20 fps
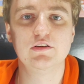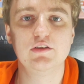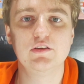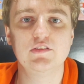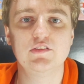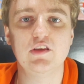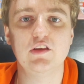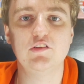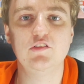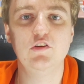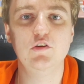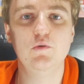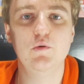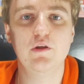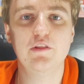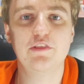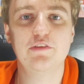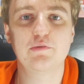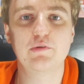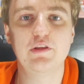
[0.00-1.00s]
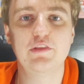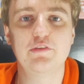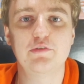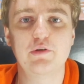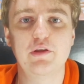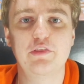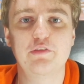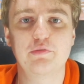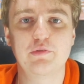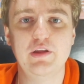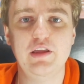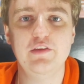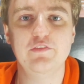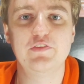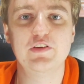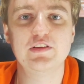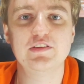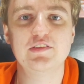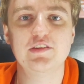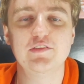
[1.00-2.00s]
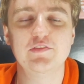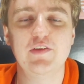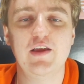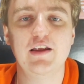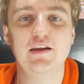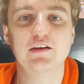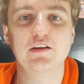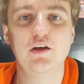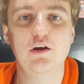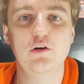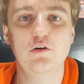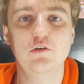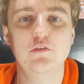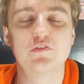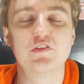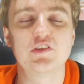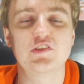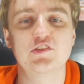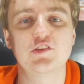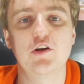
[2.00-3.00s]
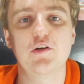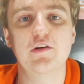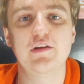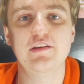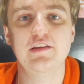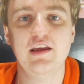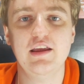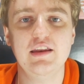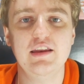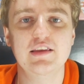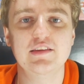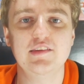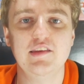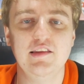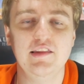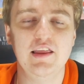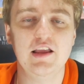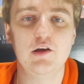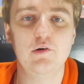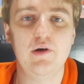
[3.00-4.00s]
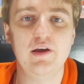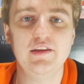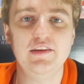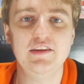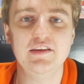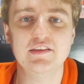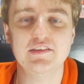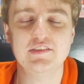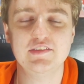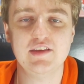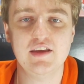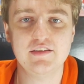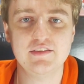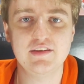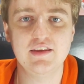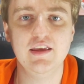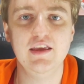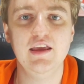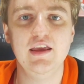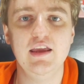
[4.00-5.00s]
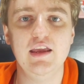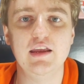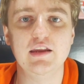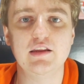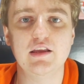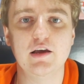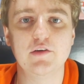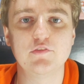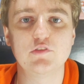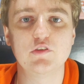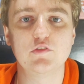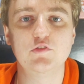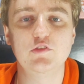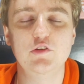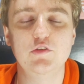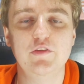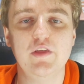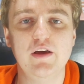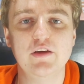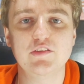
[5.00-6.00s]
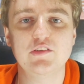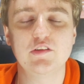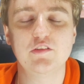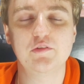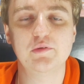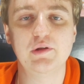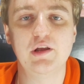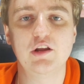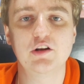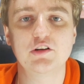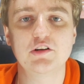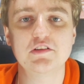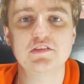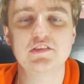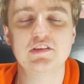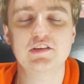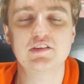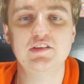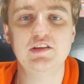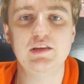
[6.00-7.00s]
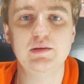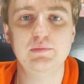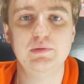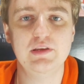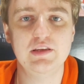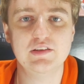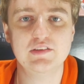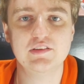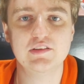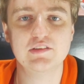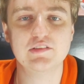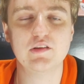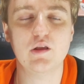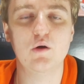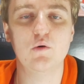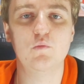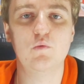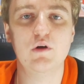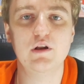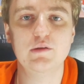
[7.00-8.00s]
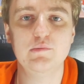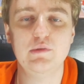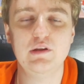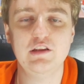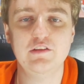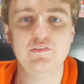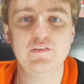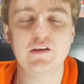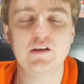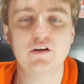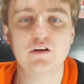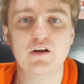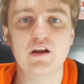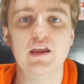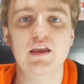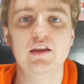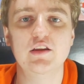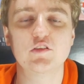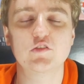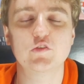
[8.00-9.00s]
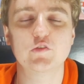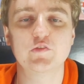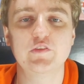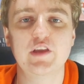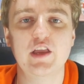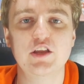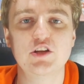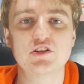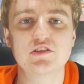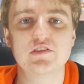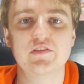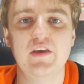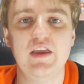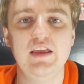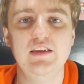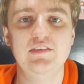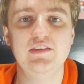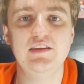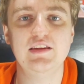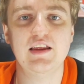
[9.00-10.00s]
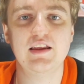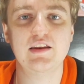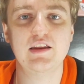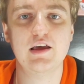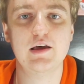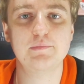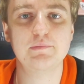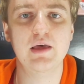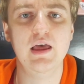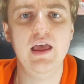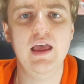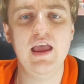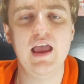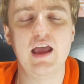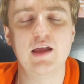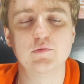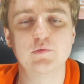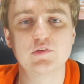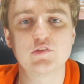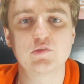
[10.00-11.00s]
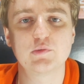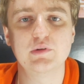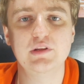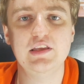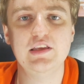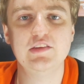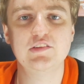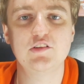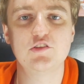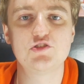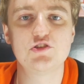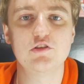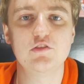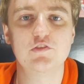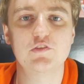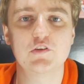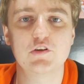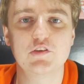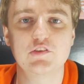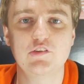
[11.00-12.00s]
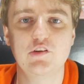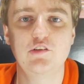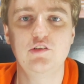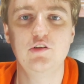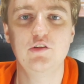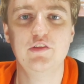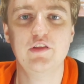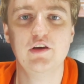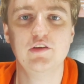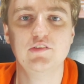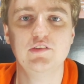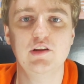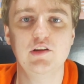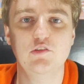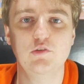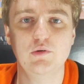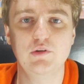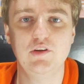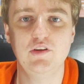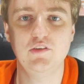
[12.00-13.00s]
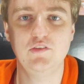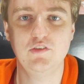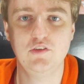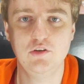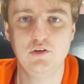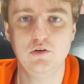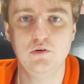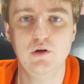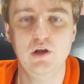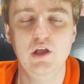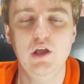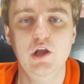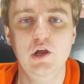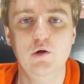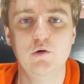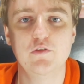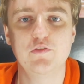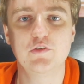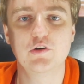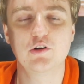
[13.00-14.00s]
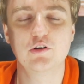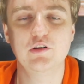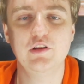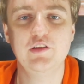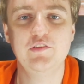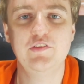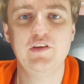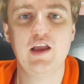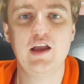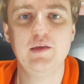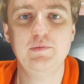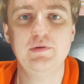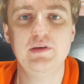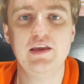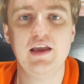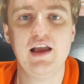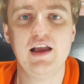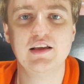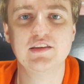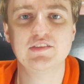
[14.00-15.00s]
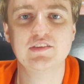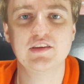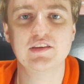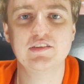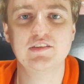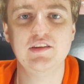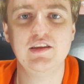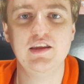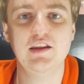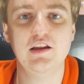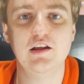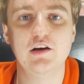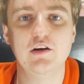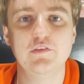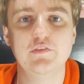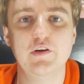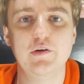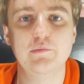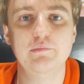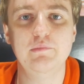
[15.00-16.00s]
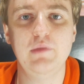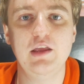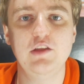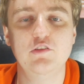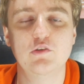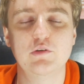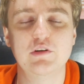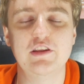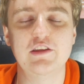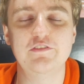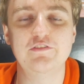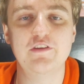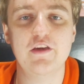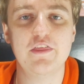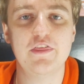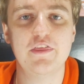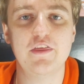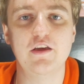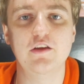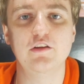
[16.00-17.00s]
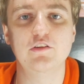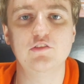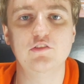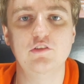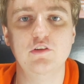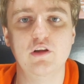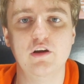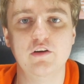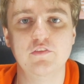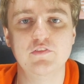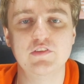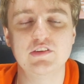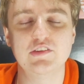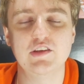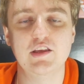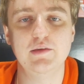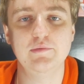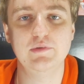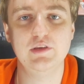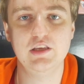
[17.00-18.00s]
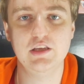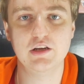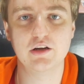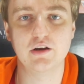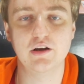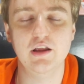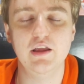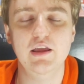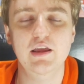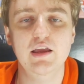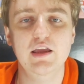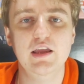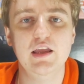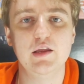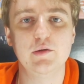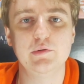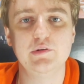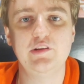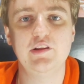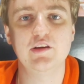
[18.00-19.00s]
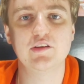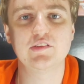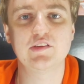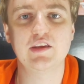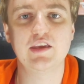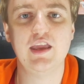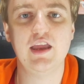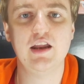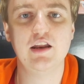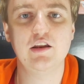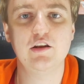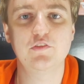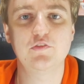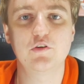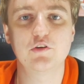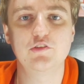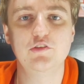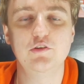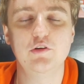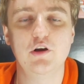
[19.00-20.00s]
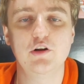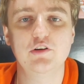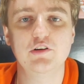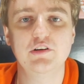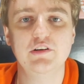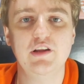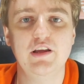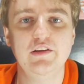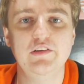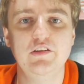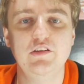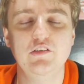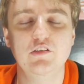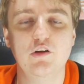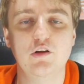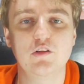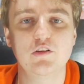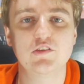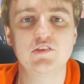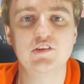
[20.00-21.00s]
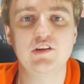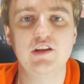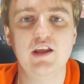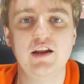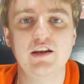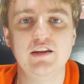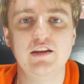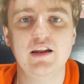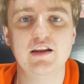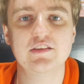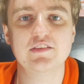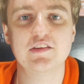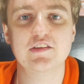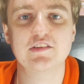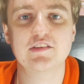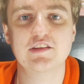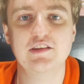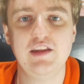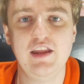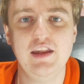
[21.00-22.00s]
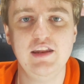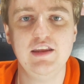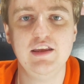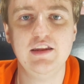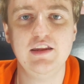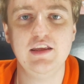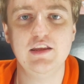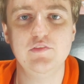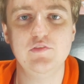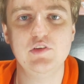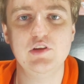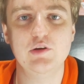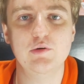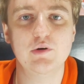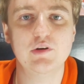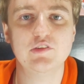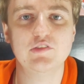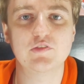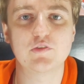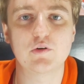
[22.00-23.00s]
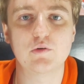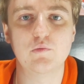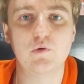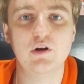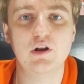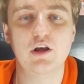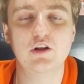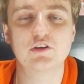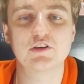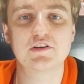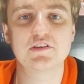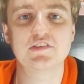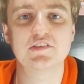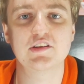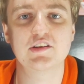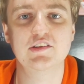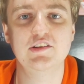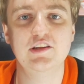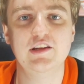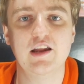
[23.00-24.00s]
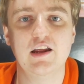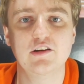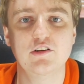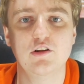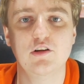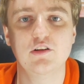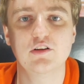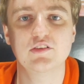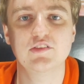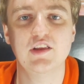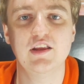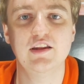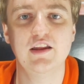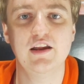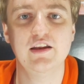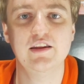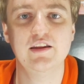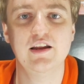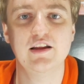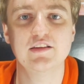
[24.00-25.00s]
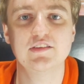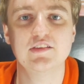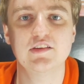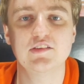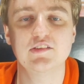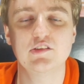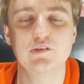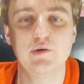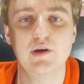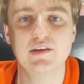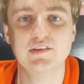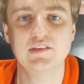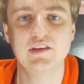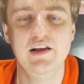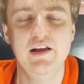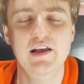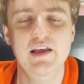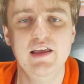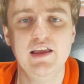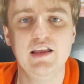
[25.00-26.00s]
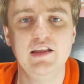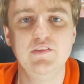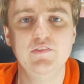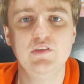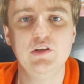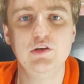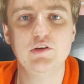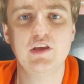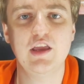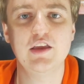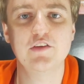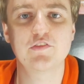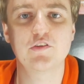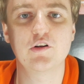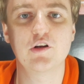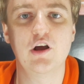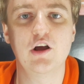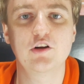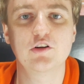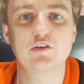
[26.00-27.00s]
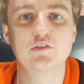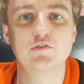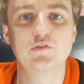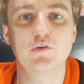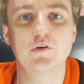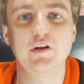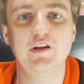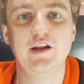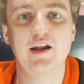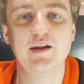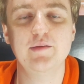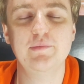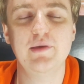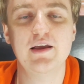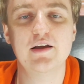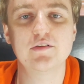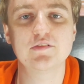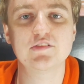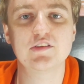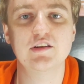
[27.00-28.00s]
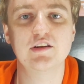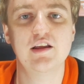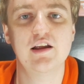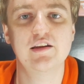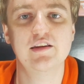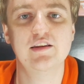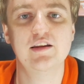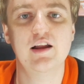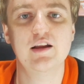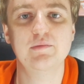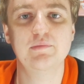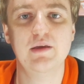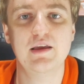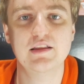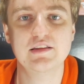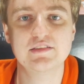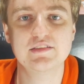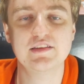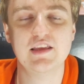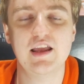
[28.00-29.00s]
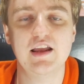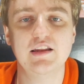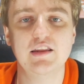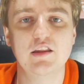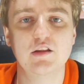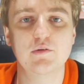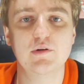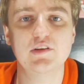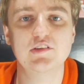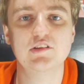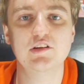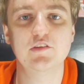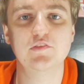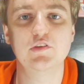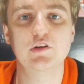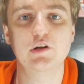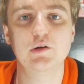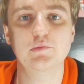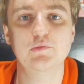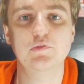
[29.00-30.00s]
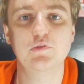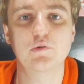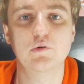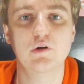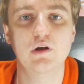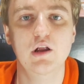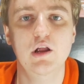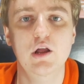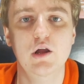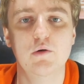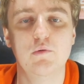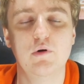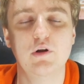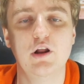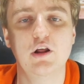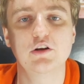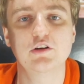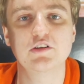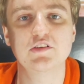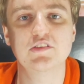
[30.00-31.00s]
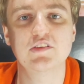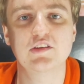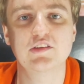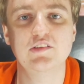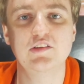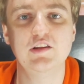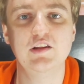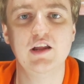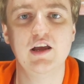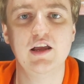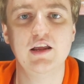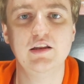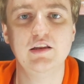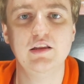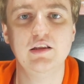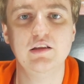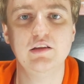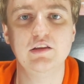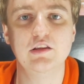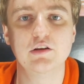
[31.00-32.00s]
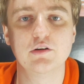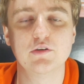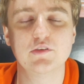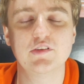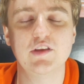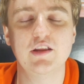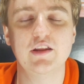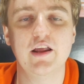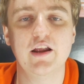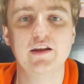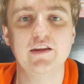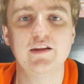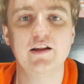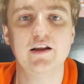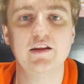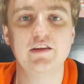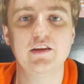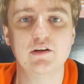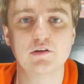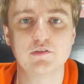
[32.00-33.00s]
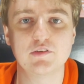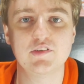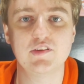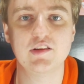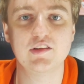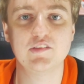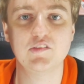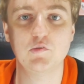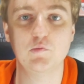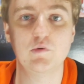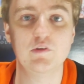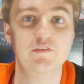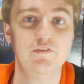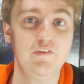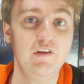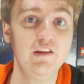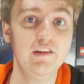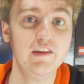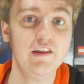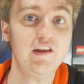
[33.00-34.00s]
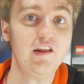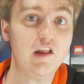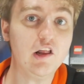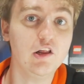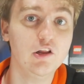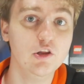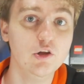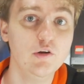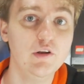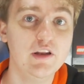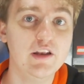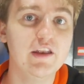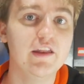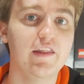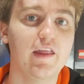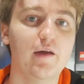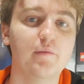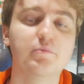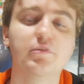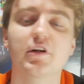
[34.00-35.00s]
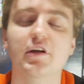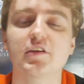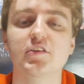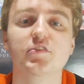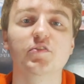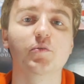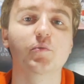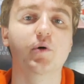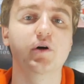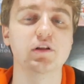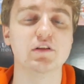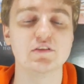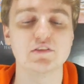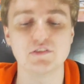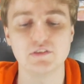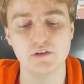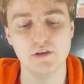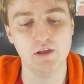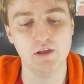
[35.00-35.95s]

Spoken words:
Set 21333, Vincent van Gogh, The Starry Night, is a LEGO Idea set. It comes with 2,316 pieces, one minifigure. It is for the ages of 18 and up, and was released June 1st, 2022, with an early VIP access date of May 25th of the same year. It retails in Canada for $219.99 Canadian, in the US for $169.99 US, in the UK for £149.99, and in the rest of Europe for €169.99, with Finland included in that price for once.